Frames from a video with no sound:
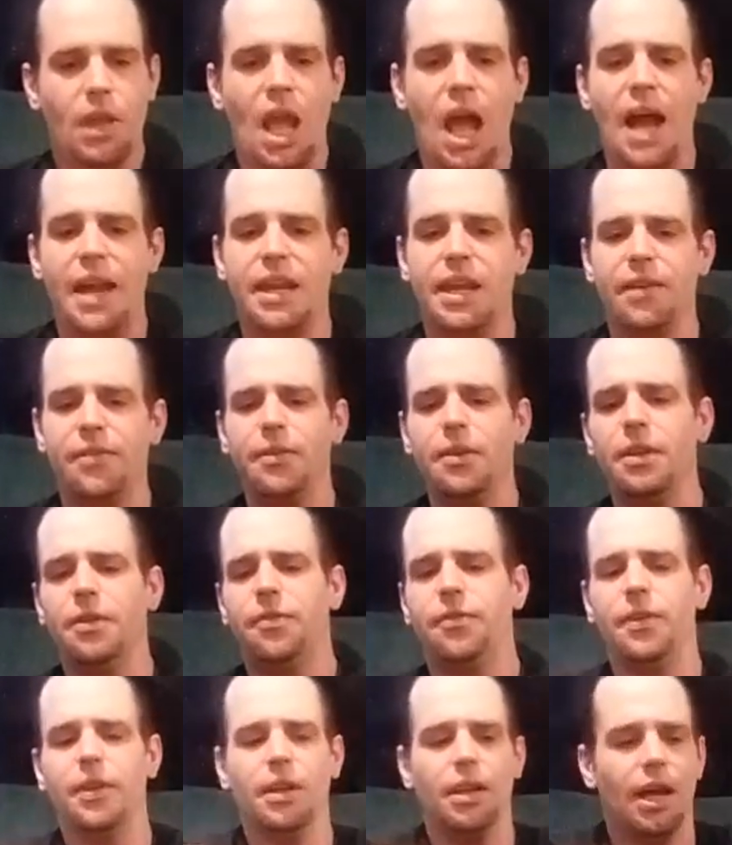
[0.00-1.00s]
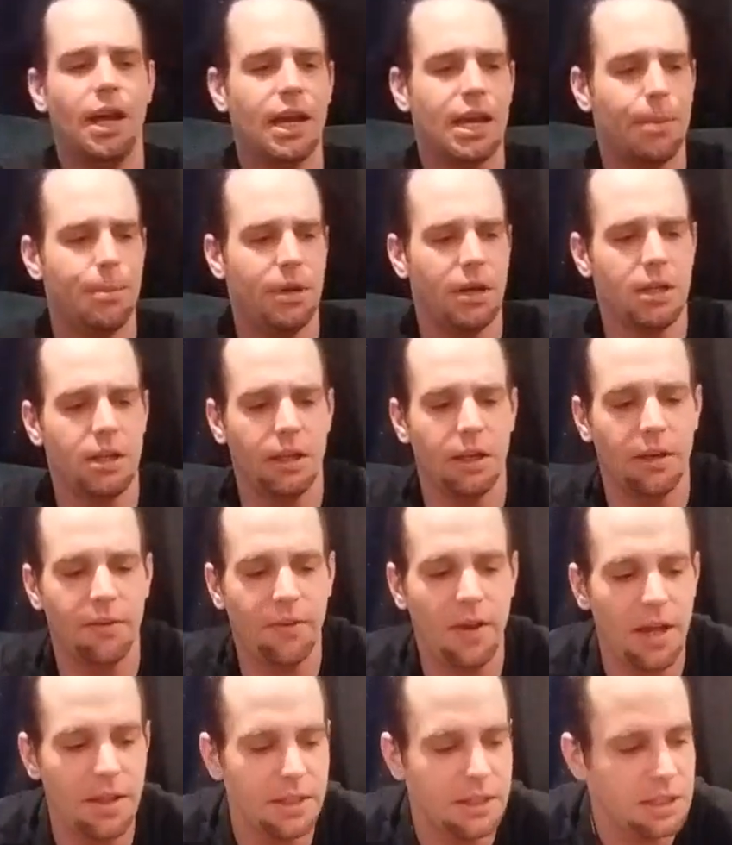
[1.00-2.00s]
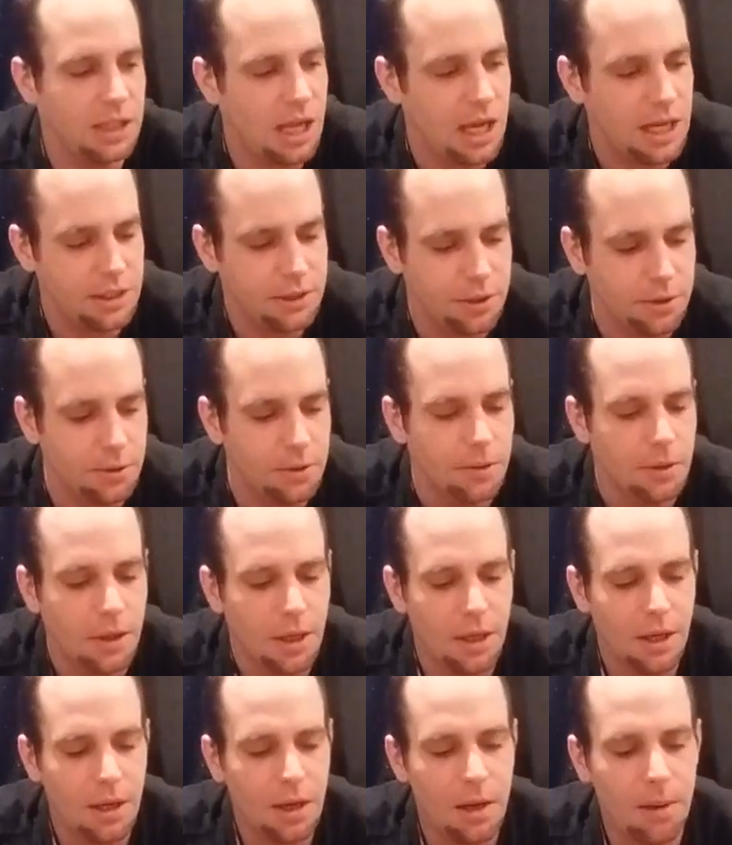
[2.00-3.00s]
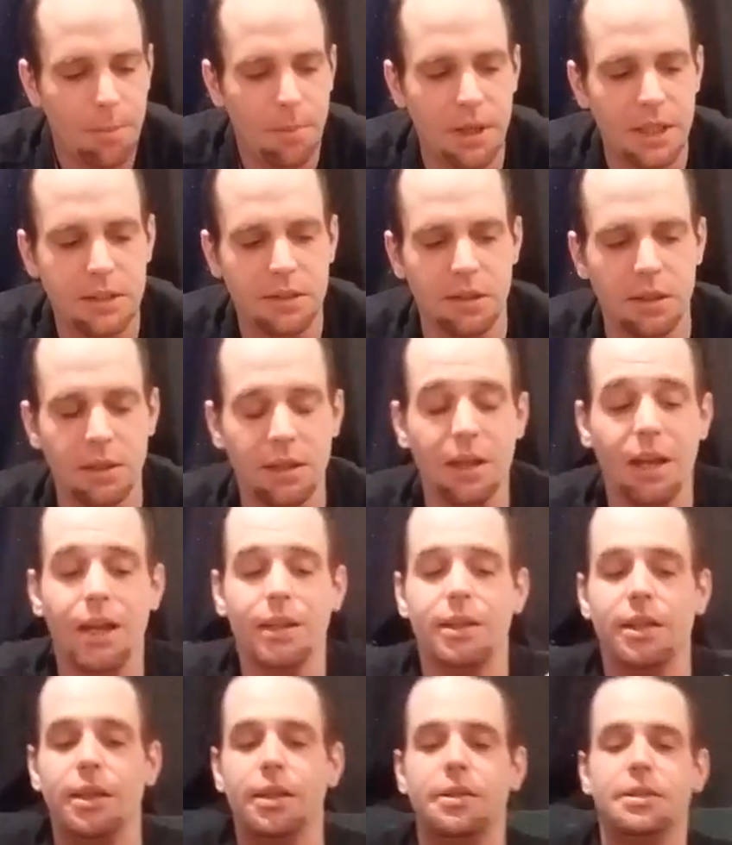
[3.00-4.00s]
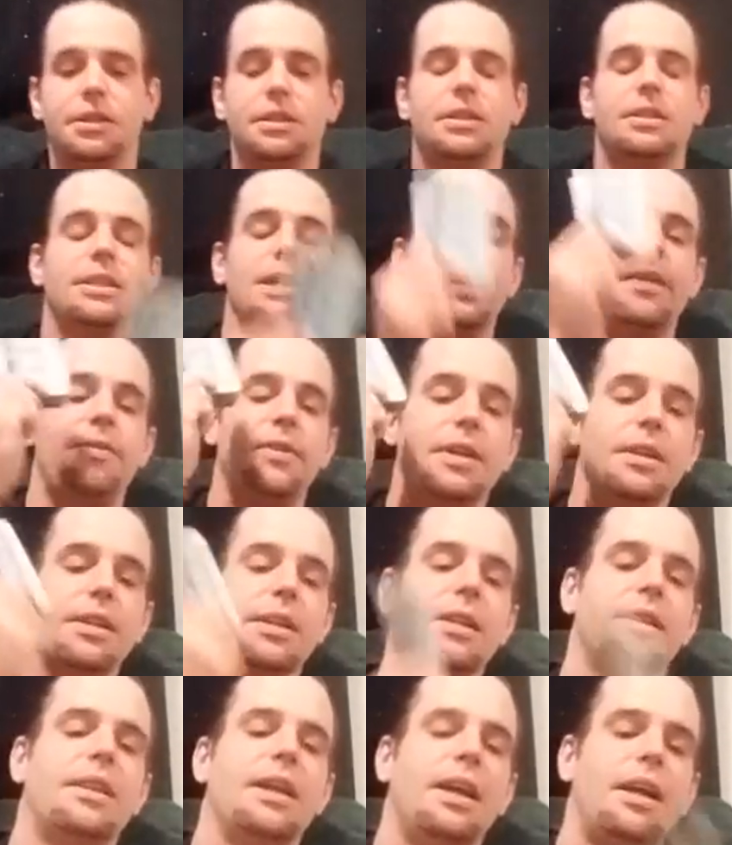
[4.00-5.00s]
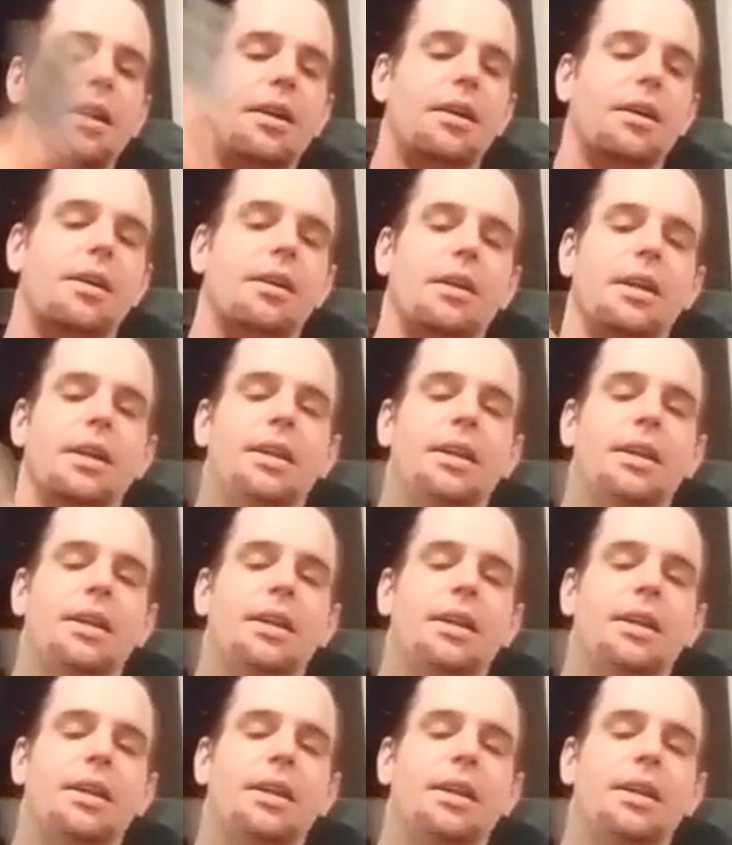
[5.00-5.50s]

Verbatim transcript: I definitely feel like, I'm going to clarify this line too, but it's looking like the energy's definitely there.